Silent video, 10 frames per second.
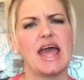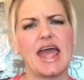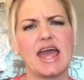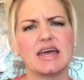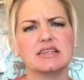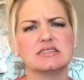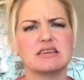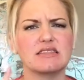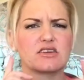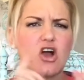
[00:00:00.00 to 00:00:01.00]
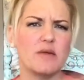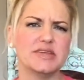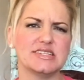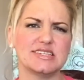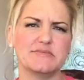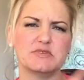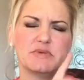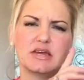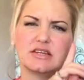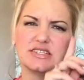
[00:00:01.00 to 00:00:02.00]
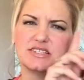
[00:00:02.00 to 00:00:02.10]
And the comments seem to be at a